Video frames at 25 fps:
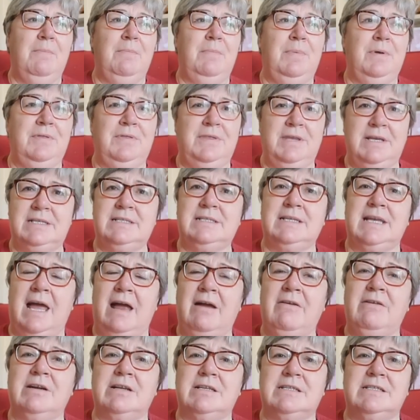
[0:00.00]
but this
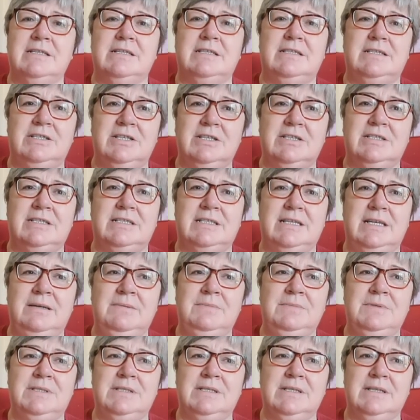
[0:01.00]
character just
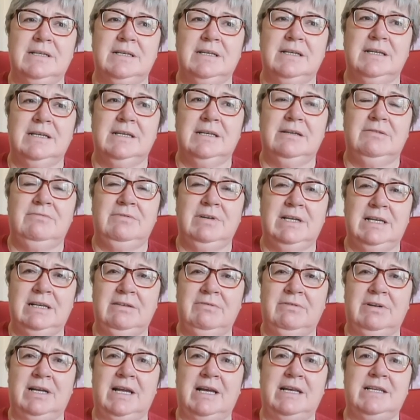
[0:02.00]
seemed
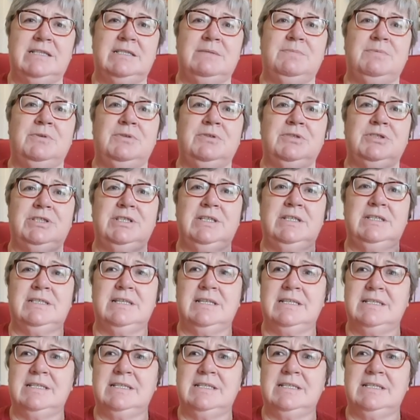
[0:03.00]
really relatable. She's